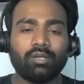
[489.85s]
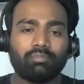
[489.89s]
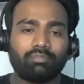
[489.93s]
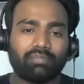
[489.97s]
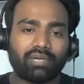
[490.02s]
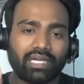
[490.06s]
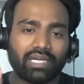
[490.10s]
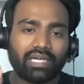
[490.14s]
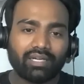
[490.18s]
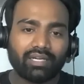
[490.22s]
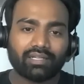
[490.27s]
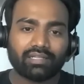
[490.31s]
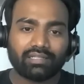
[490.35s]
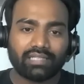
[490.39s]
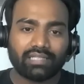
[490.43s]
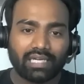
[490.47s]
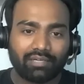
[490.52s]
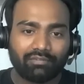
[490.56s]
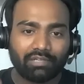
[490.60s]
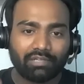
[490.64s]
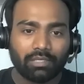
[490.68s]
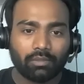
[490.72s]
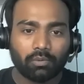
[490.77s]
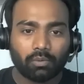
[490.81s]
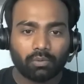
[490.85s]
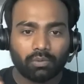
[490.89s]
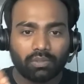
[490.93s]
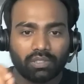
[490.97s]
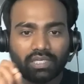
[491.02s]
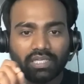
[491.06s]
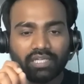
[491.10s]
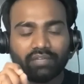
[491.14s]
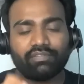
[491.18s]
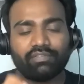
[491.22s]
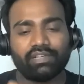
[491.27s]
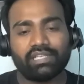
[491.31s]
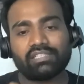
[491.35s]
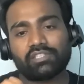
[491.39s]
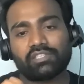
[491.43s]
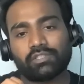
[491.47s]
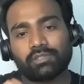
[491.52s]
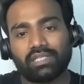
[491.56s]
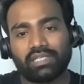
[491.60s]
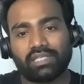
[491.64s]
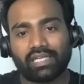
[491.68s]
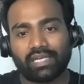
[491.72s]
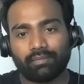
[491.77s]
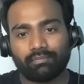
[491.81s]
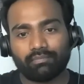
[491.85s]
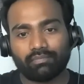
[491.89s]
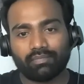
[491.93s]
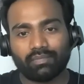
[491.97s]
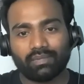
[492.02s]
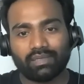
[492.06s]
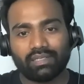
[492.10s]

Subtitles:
but that will only waste your time.